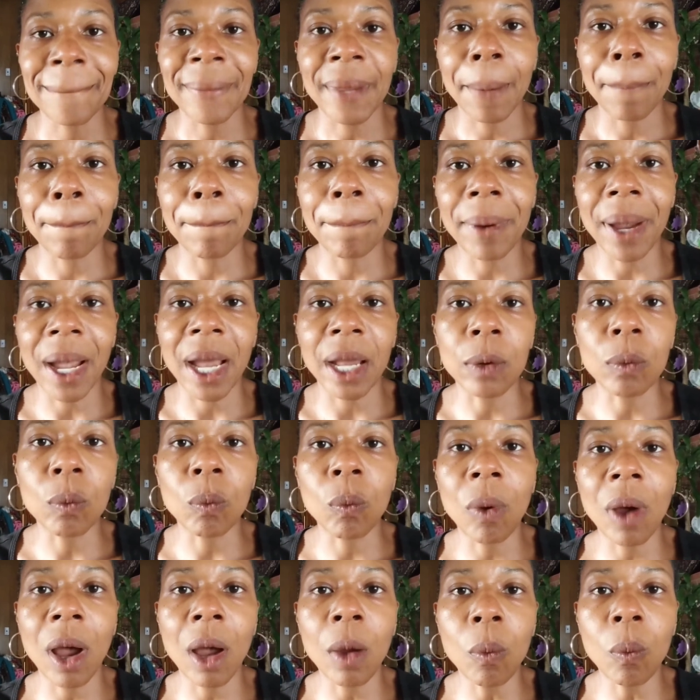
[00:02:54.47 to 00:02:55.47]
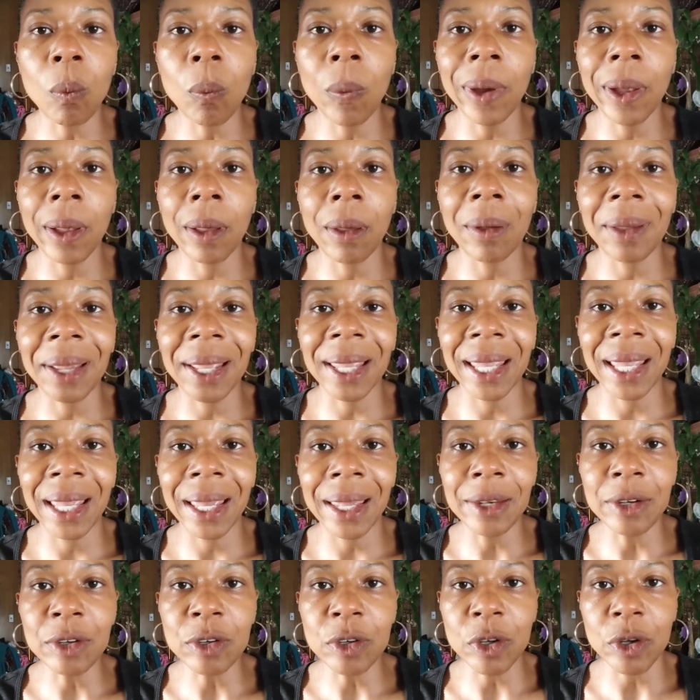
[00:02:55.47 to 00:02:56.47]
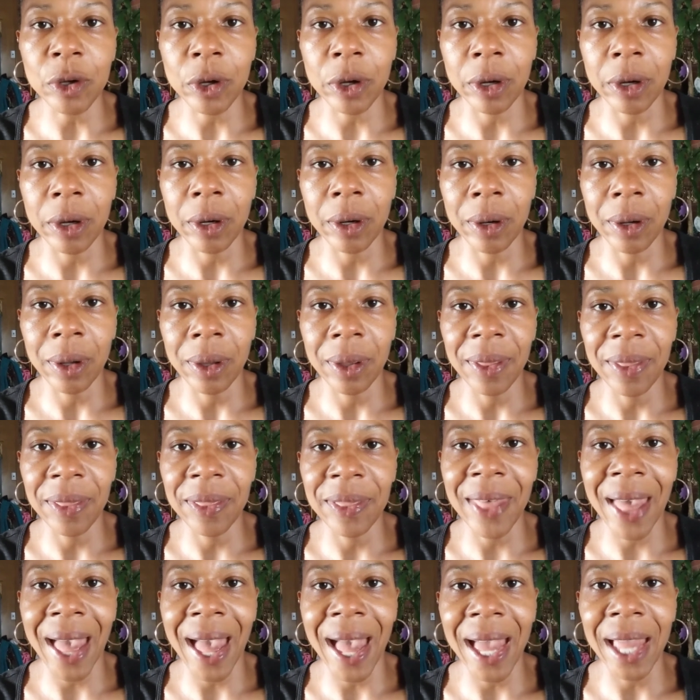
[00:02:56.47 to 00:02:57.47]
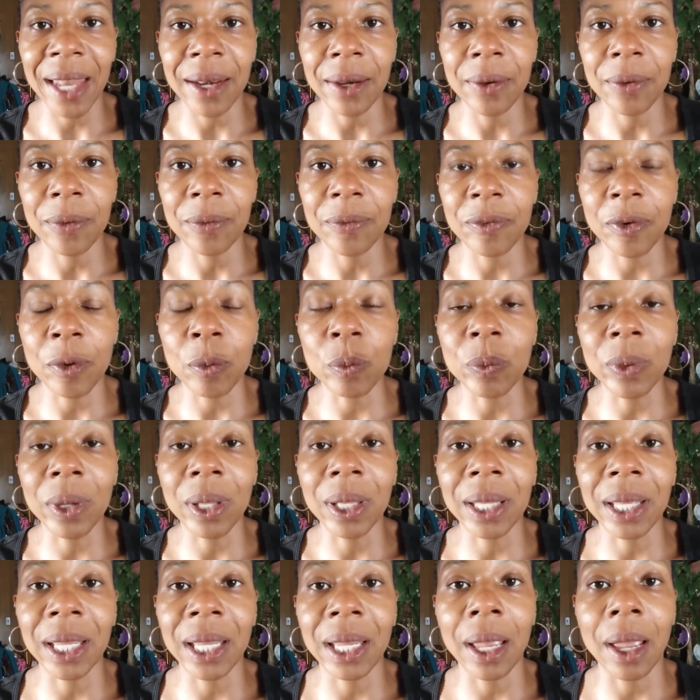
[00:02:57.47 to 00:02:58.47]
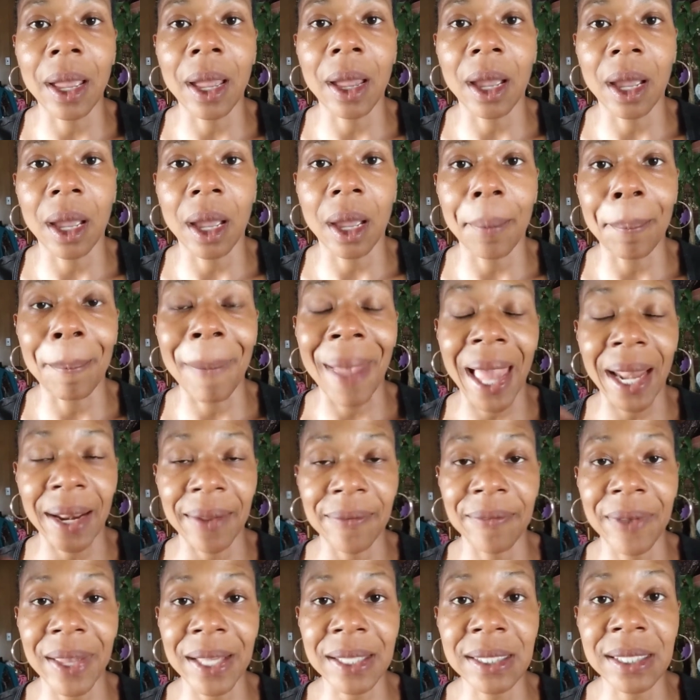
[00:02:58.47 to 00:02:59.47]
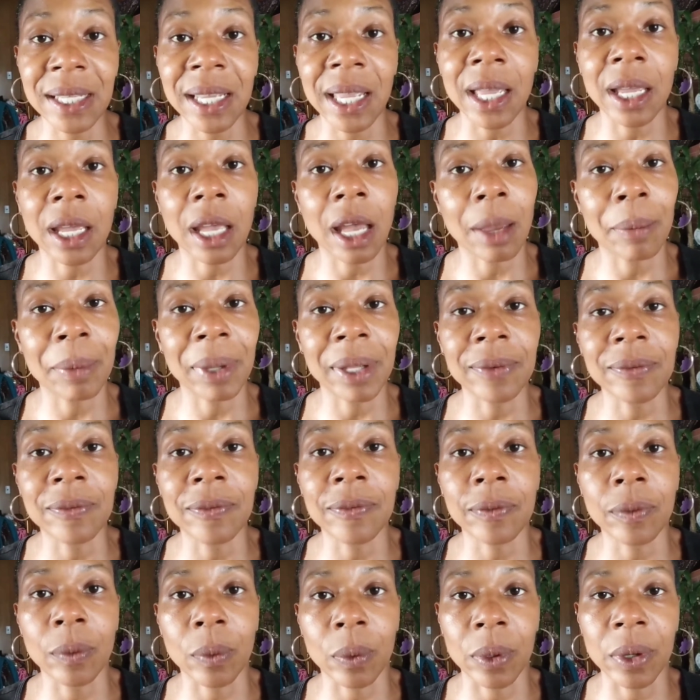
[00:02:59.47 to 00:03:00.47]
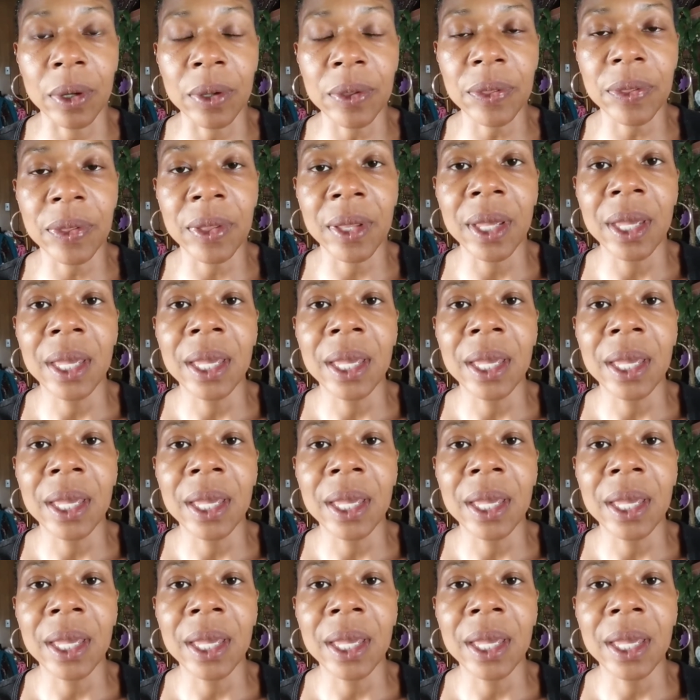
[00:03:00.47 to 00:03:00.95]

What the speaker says: But what will hinder that from really manifesting and coming forth